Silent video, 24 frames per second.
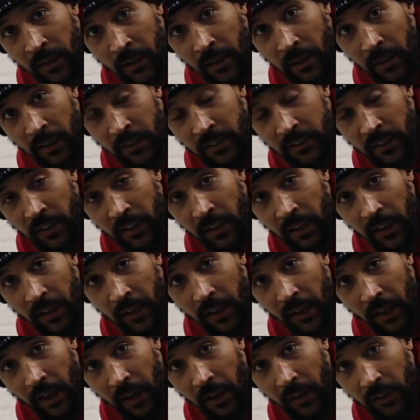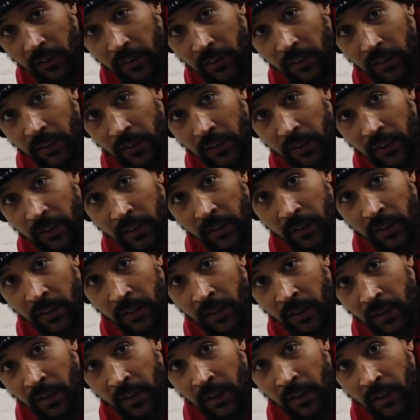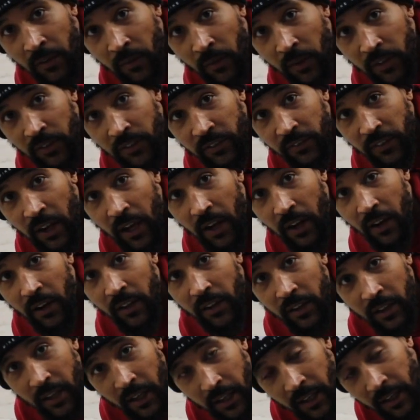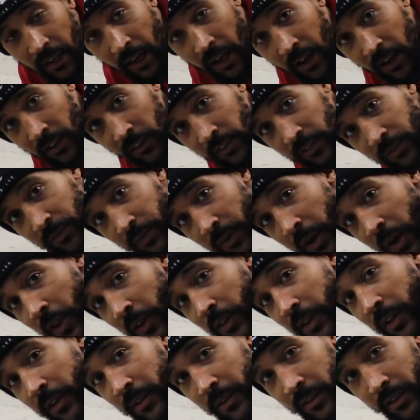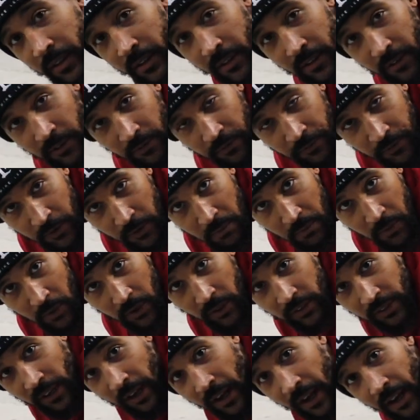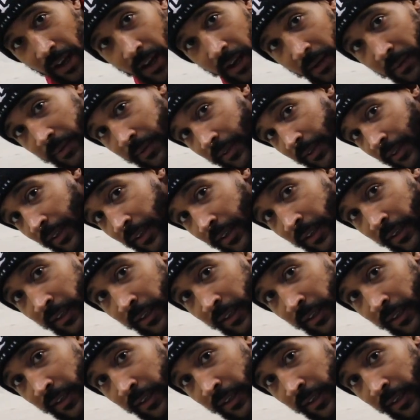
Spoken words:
Get your kickouts. Once you've got all your kickouts, roll it a few more times,